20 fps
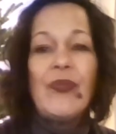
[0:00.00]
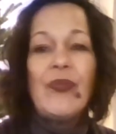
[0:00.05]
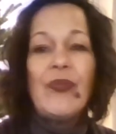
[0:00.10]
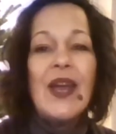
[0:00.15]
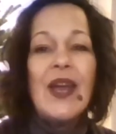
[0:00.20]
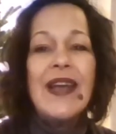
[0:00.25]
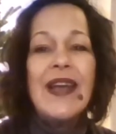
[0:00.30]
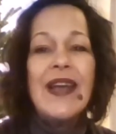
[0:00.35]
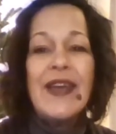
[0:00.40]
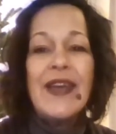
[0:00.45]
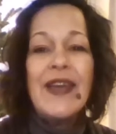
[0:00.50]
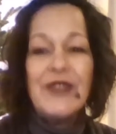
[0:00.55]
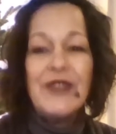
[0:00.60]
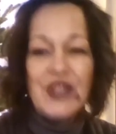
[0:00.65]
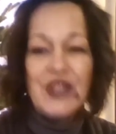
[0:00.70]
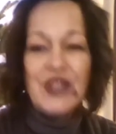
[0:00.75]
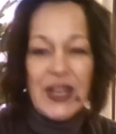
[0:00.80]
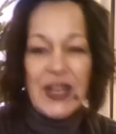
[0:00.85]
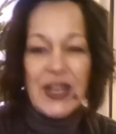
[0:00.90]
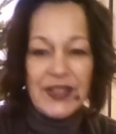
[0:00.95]
I have
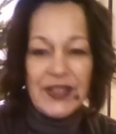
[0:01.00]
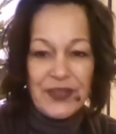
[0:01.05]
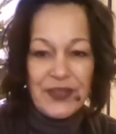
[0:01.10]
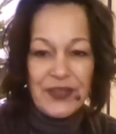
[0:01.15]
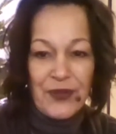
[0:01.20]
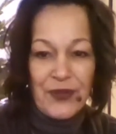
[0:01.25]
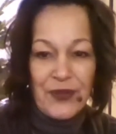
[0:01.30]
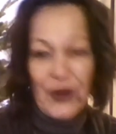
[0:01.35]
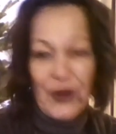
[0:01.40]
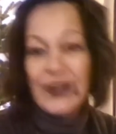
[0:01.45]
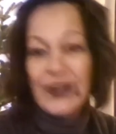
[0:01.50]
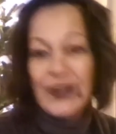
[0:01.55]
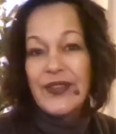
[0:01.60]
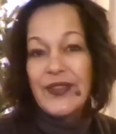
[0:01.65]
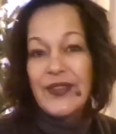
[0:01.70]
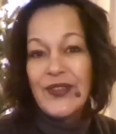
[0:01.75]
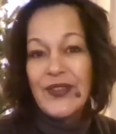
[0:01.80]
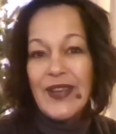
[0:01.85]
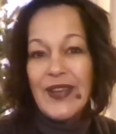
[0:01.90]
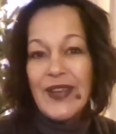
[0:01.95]
Enchanted
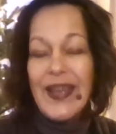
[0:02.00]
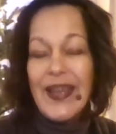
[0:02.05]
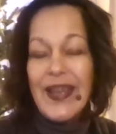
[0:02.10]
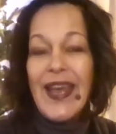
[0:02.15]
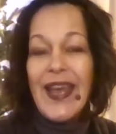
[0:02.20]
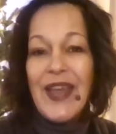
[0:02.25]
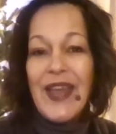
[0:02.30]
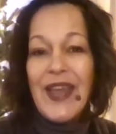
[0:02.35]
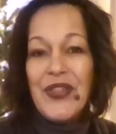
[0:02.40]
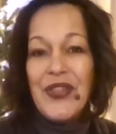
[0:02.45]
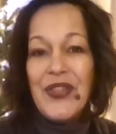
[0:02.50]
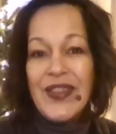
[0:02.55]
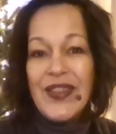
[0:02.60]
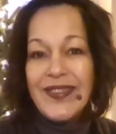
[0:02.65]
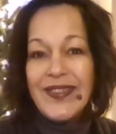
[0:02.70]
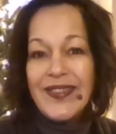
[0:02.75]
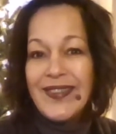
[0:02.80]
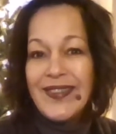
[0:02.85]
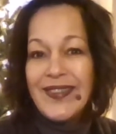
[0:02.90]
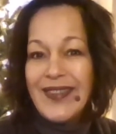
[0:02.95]
Forest. And this
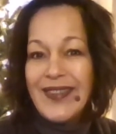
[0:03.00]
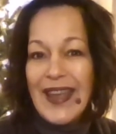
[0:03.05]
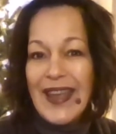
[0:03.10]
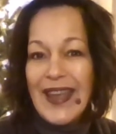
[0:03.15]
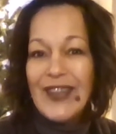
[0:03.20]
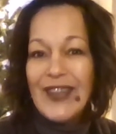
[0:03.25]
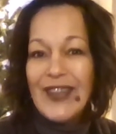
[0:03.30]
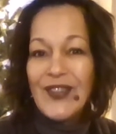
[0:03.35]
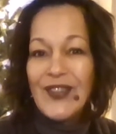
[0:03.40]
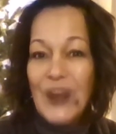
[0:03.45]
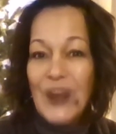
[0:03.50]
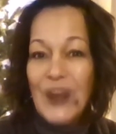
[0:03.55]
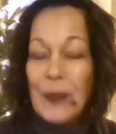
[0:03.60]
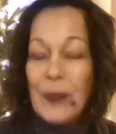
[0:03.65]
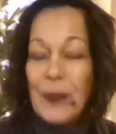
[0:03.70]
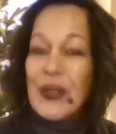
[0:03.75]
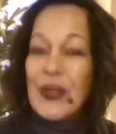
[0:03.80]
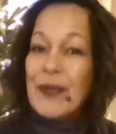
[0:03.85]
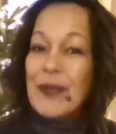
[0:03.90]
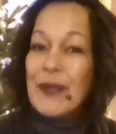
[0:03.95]
is saying
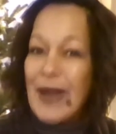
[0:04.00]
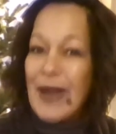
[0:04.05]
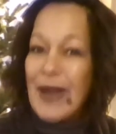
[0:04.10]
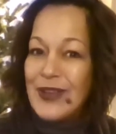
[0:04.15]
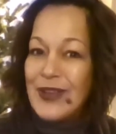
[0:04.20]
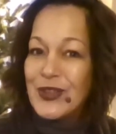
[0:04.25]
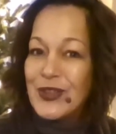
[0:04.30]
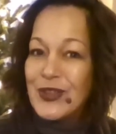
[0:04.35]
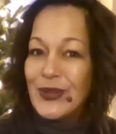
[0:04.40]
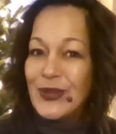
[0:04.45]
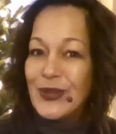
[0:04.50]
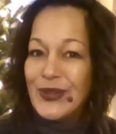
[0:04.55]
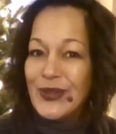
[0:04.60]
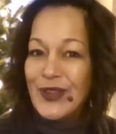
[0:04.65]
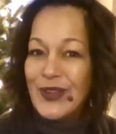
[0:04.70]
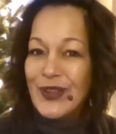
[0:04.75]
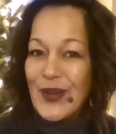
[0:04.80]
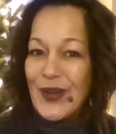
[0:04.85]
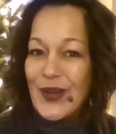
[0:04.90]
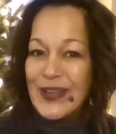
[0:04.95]
something magical is
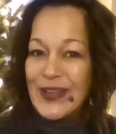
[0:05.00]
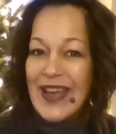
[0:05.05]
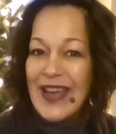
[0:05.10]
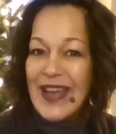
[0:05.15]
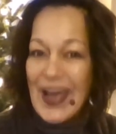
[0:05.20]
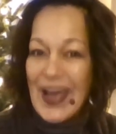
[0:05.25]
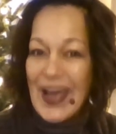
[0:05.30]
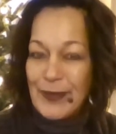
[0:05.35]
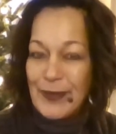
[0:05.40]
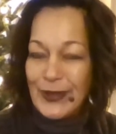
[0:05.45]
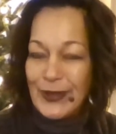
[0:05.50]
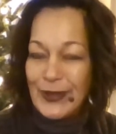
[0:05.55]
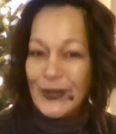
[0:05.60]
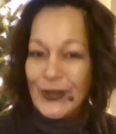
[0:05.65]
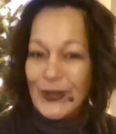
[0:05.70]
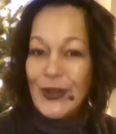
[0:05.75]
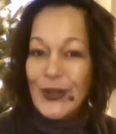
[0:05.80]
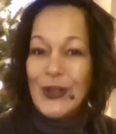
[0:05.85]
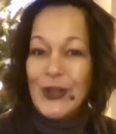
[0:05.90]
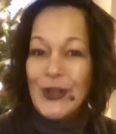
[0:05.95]
going to happen
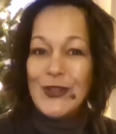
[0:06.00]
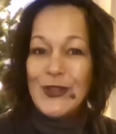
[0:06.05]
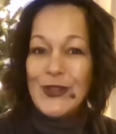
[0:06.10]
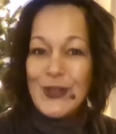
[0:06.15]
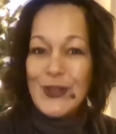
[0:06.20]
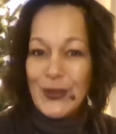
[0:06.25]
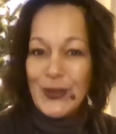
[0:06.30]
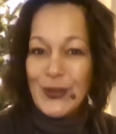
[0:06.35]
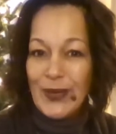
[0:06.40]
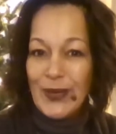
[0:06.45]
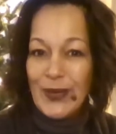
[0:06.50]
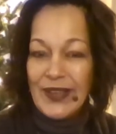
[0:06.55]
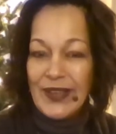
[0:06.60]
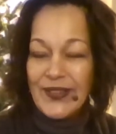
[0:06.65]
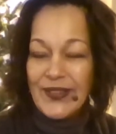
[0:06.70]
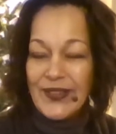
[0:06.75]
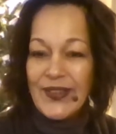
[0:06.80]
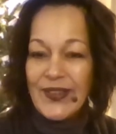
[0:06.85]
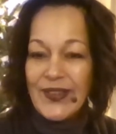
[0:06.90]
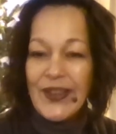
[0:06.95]
to
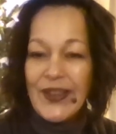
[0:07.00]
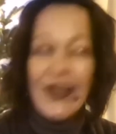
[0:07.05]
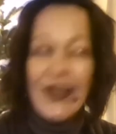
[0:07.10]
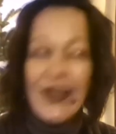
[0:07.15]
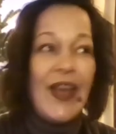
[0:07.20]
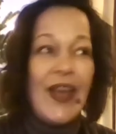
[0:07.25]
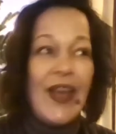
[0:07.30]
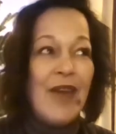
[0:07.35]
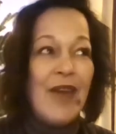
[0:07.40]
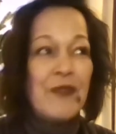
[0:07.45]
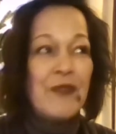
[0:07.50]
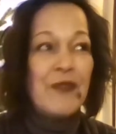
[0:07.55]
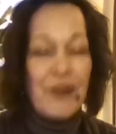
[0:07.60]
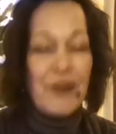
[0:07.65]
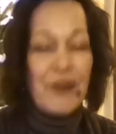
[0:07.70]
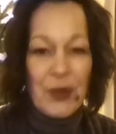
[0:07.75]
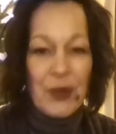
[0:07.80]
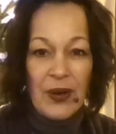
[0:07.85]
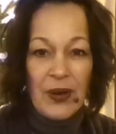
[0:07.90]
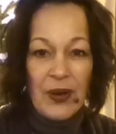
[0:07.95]
us and
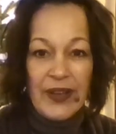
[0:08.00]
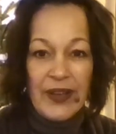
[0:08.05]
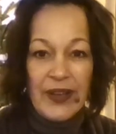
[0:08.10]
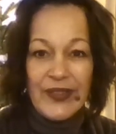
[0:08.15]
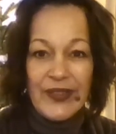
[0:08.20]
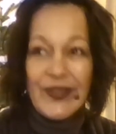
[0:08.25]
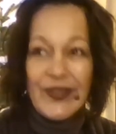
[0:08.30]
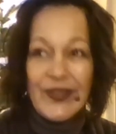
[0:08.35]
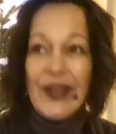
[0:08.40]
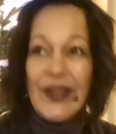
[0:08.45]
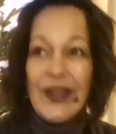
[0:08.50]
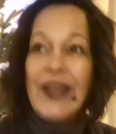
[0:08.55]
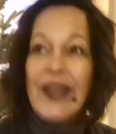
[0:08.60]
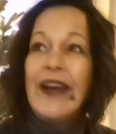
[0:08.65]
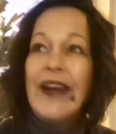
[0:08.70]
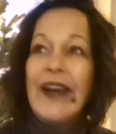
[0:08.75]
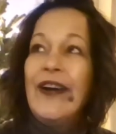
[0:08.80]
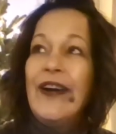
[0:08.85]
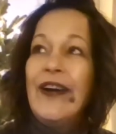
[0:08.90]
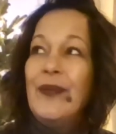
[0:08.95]
for us.
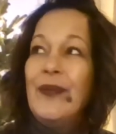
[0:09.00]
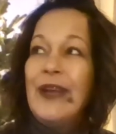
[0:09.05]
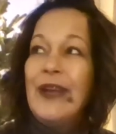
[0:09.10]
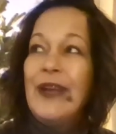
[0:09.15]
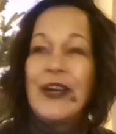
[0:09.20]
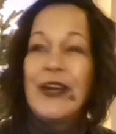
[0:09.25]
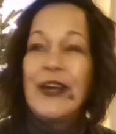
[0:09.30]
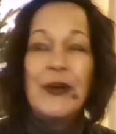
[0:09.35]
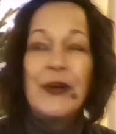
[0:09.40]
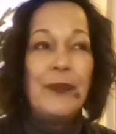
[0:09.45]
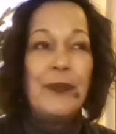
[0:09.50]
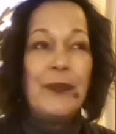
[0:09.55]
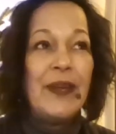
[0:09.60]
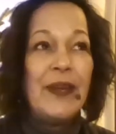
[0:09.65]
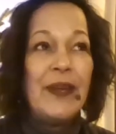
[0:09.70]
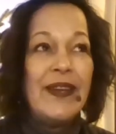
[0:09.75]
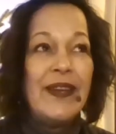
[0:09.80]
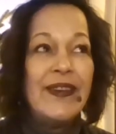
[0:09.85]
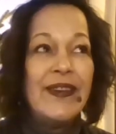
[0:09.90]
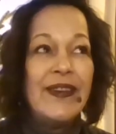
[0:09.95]
It could
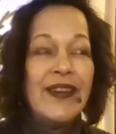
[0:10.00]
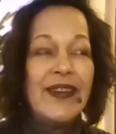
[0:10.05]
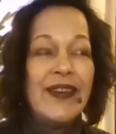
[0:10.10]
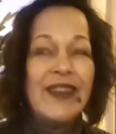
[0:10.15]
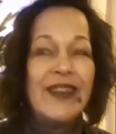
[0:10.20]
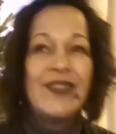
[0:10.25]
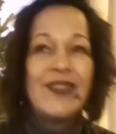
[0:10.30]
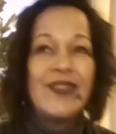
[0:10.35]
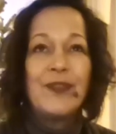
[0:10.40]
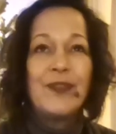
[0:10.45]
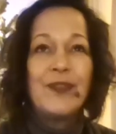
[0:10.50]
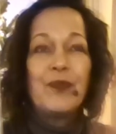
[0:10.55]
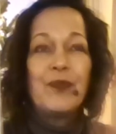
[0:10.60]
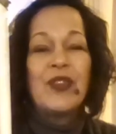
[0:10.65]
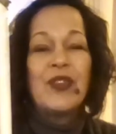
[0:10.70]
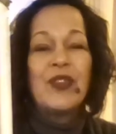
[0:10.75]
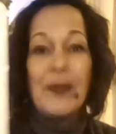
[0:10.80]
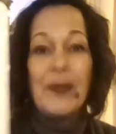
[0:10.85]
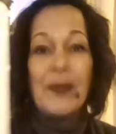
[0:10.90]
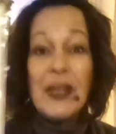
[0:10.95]
be, it's
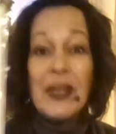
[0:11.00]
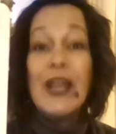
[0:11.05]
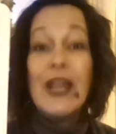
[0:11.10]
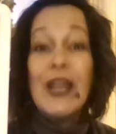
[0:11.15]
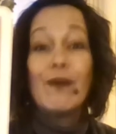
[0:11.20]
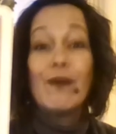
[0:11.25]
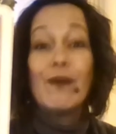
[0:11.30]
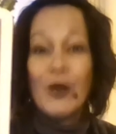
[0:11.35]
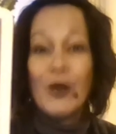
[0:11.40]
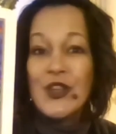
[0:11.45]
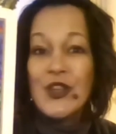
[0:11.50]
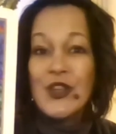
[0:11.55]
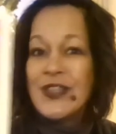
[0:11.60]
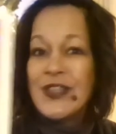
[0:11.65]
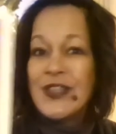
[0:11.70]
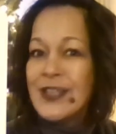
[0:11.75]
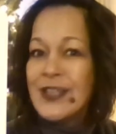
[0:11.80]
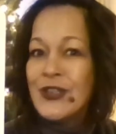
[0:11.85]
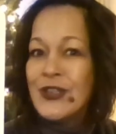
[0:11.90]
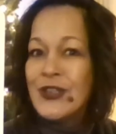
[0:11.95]
something that rushes
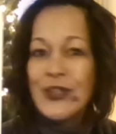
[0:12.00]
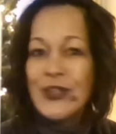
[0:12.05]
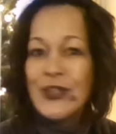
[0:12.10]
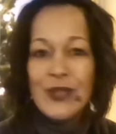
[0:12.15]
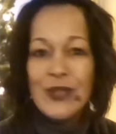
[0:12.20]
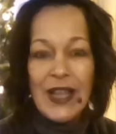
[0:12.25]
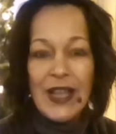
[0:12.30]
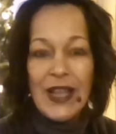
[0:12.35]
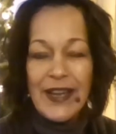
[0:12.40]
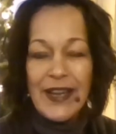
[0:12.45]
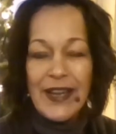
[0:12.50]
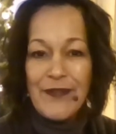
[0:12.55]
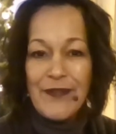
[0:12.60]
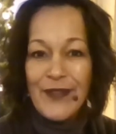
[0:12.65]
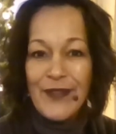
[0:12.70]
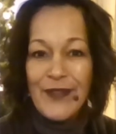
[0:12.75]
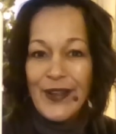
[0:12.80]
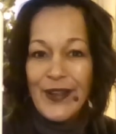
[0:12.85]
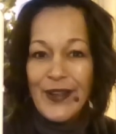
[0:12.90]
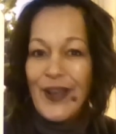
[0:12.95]
into your life
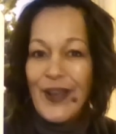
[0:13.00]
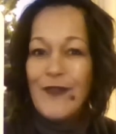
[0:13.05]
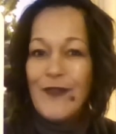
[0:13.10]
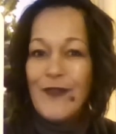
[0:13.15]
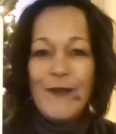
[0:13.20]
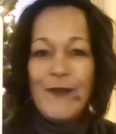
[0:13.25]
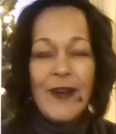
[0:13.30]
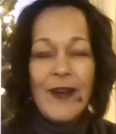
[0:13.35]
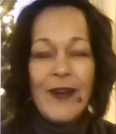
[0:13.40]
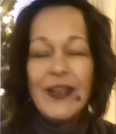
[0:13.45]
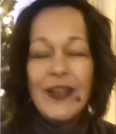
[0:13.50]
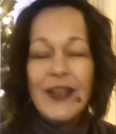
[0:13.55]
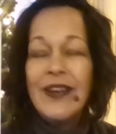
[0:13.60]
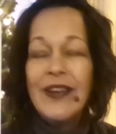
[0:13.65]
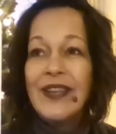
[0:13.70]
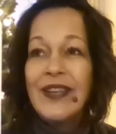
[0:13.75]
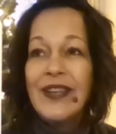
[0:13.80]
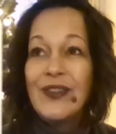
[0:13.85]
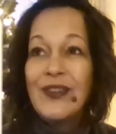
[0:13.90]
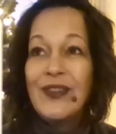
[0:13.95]
very
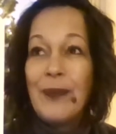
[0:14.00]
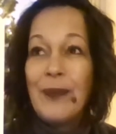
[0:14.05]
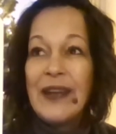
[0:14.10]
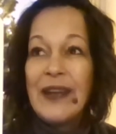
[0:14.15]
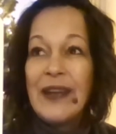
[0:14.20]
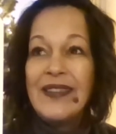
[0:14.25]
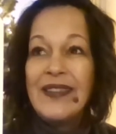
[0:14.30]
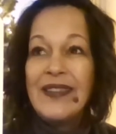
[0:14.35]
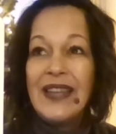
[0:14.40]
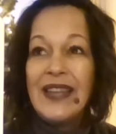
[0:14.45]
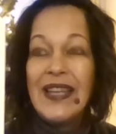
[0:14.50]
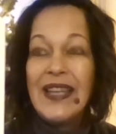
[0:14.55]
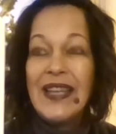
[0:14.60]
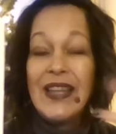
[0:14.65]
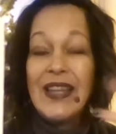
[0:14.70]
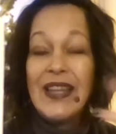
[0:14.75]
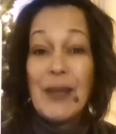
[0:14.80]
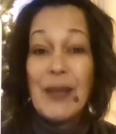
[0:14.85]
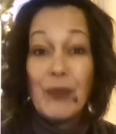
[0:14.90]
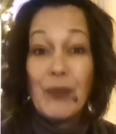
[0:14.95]
unexpectedly
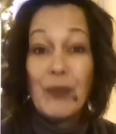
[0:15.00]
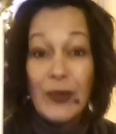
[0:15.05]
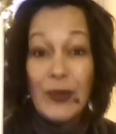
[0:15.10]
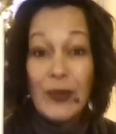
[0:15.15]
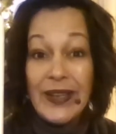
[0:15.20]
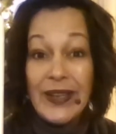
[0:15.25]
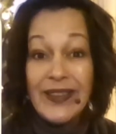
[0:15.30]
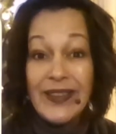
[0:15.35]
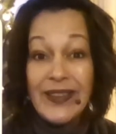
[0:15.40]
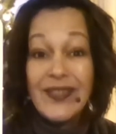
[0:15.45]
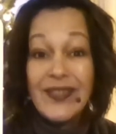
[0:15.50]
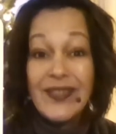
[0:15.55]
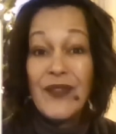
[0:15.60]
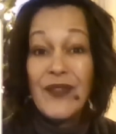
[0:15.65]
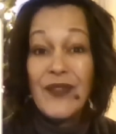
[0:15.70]
that brings